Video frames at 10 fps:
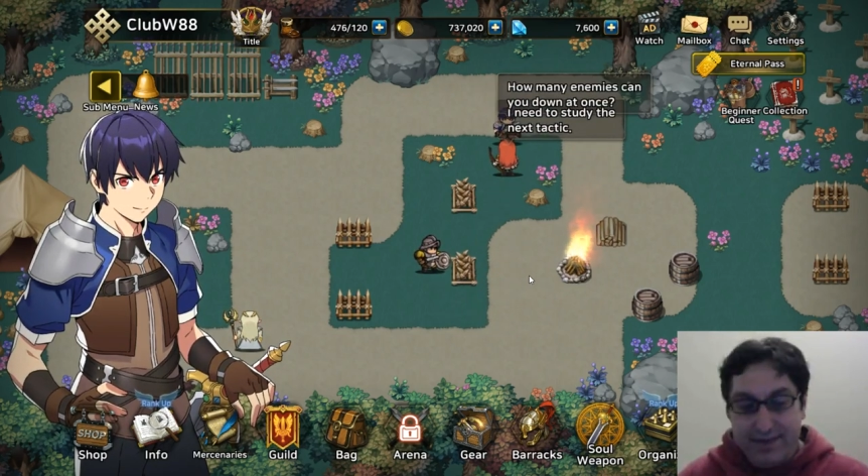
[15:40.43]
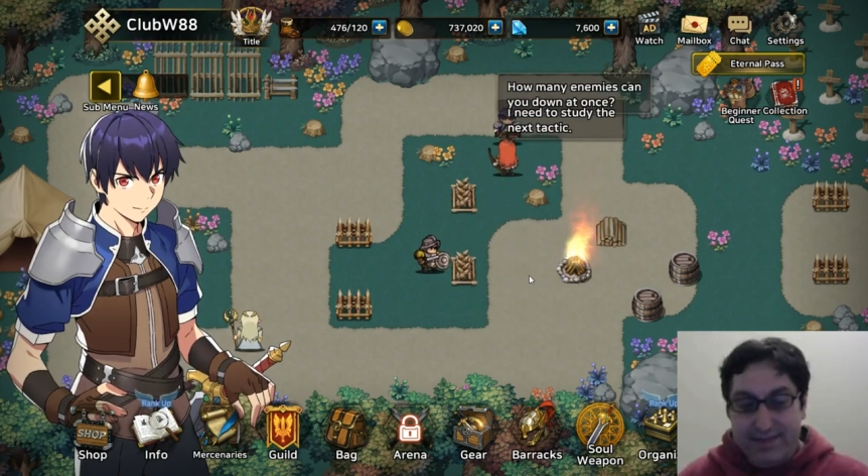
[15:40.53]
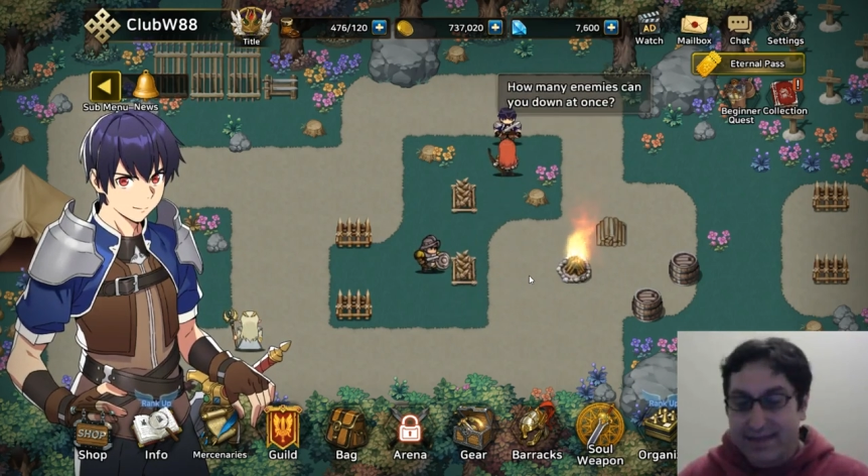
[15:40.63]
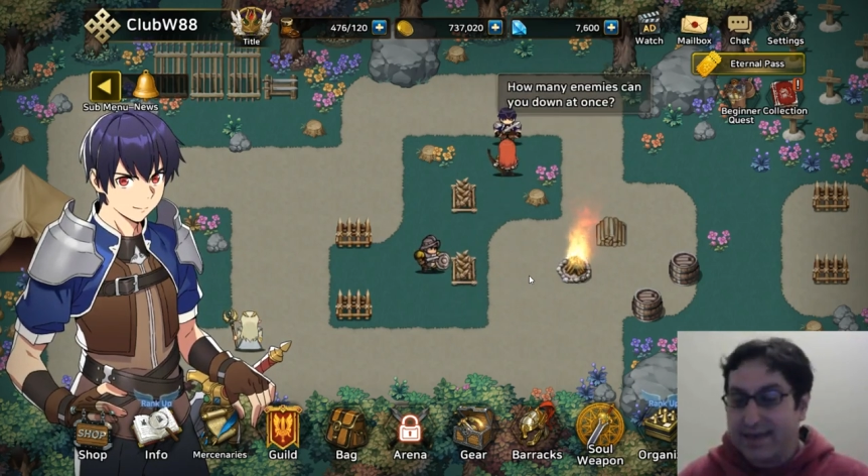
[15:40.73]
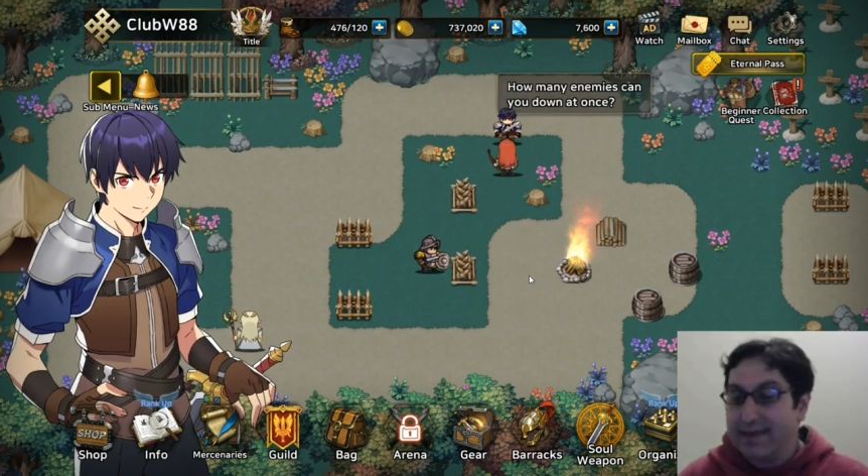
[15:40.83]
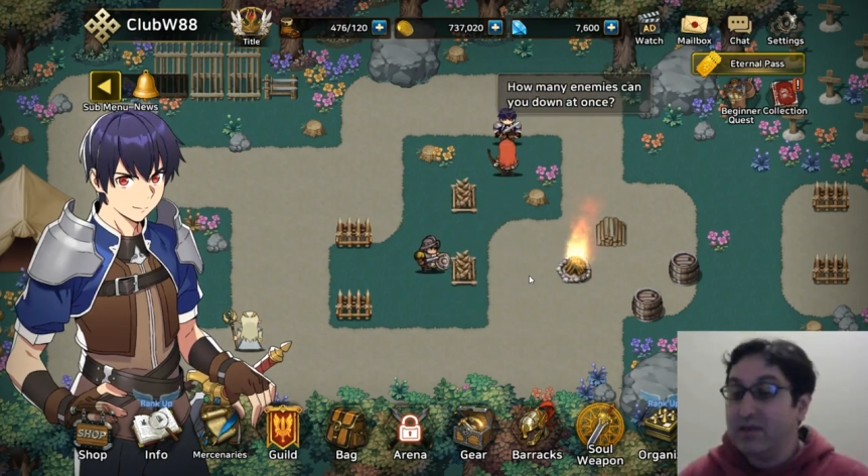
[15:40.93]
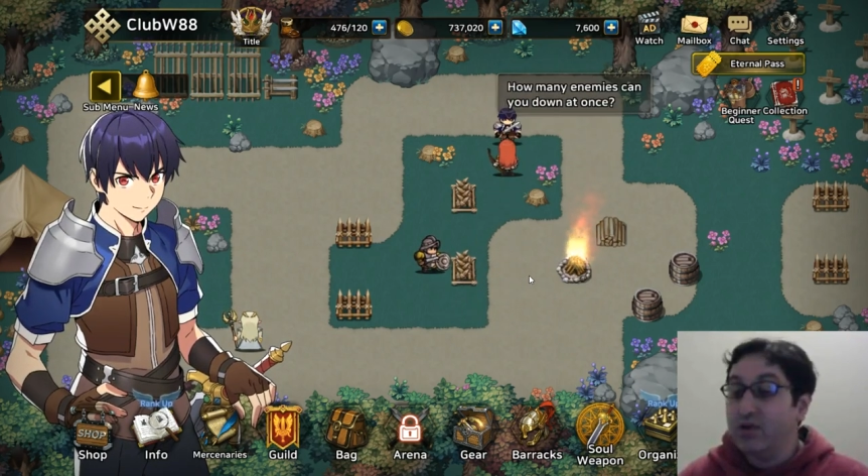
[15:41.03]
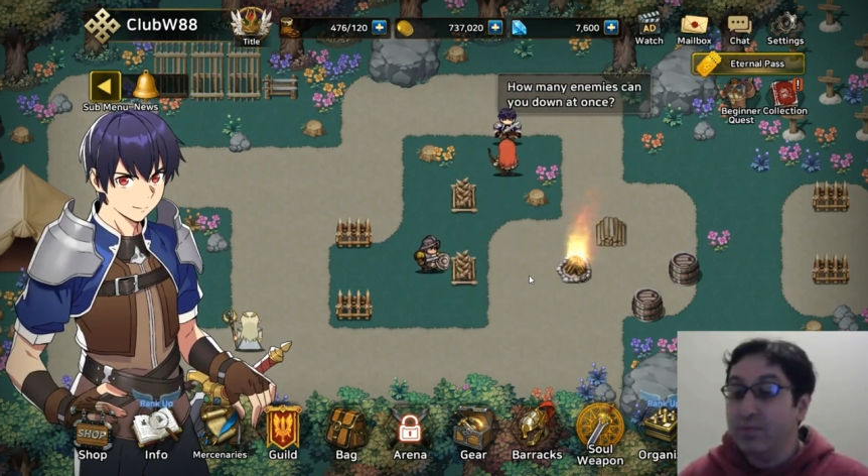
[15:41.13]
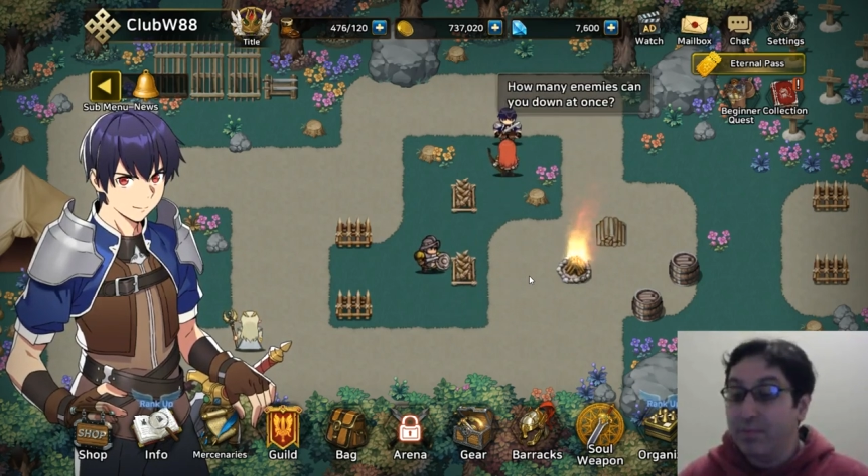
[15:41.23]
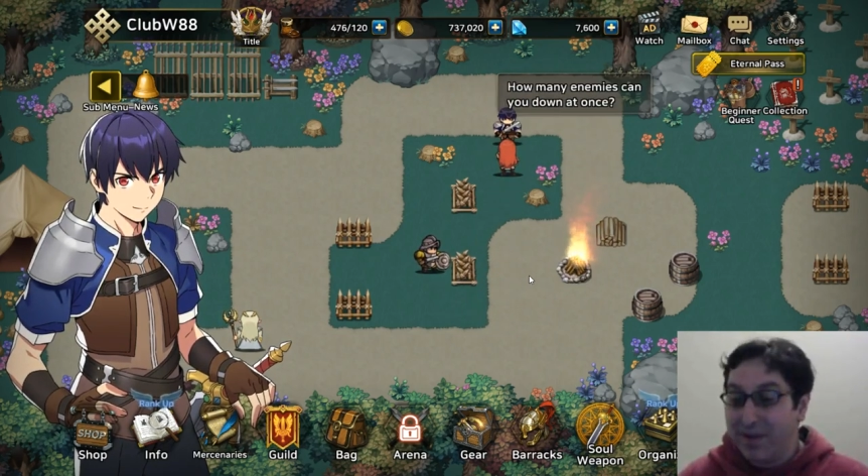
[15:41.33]
to say
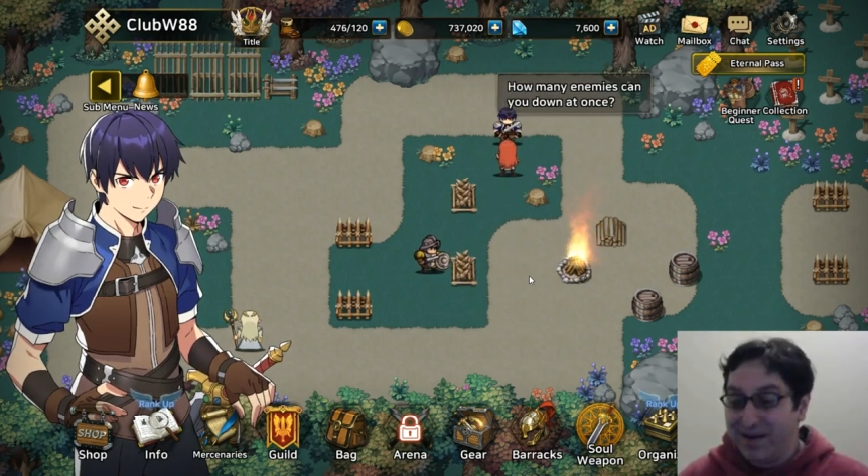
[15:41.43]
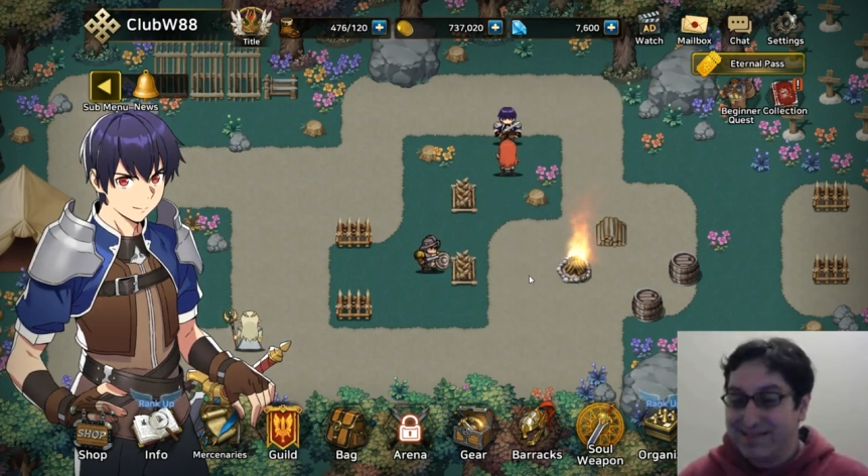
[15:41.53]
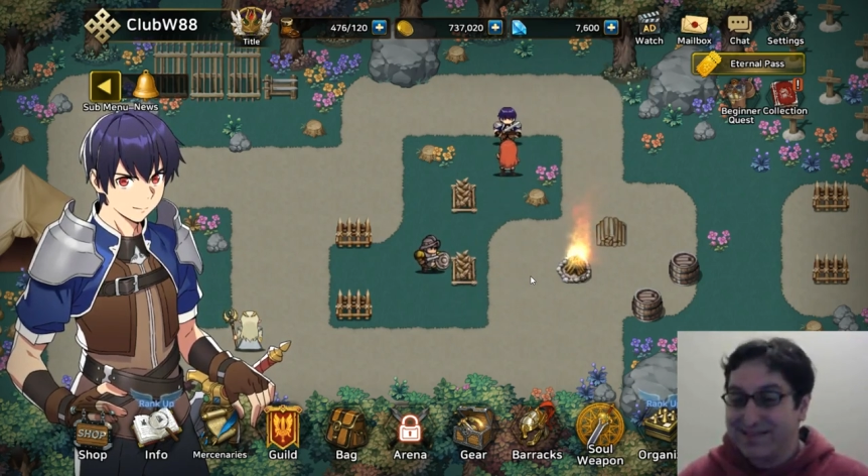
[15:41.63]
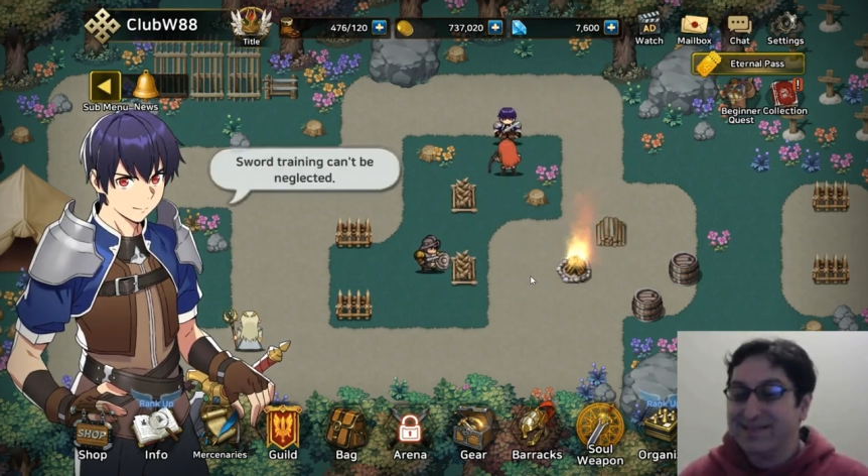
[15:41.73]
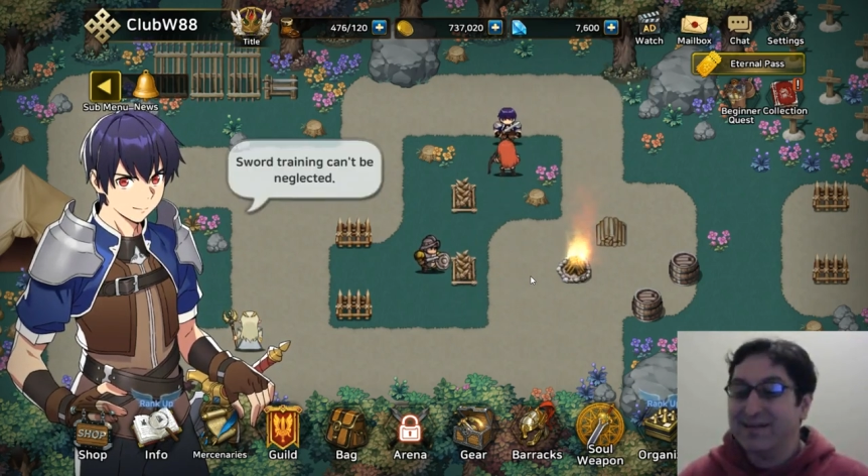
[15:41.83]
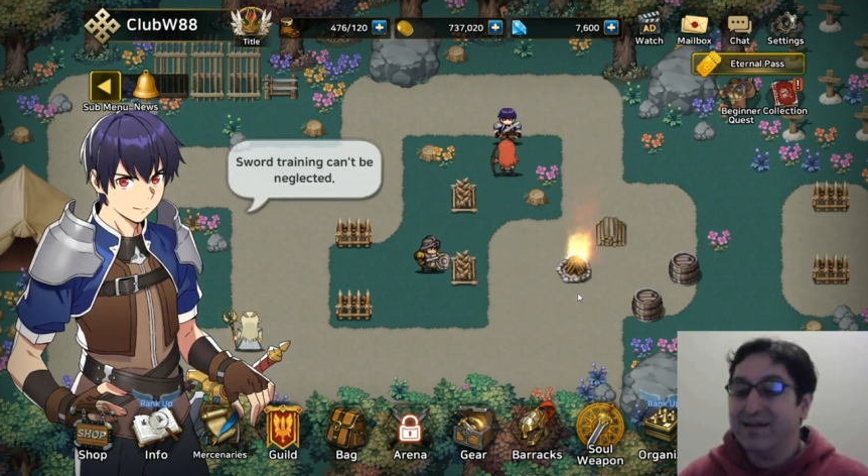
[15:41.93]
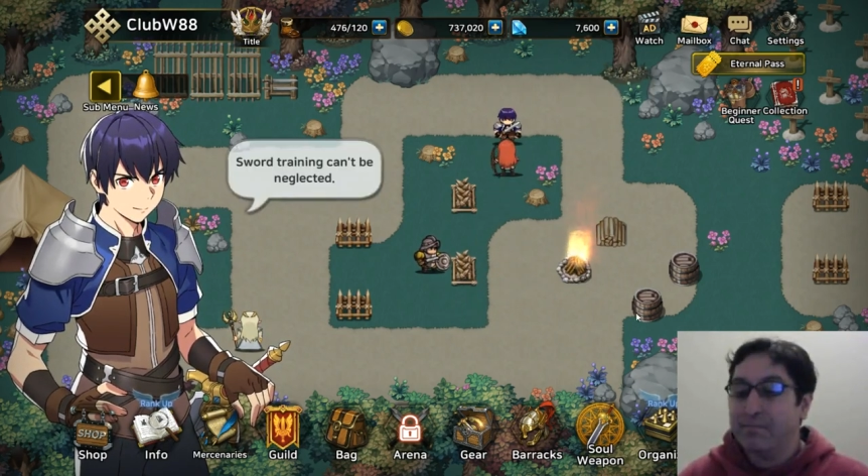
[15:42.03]
you must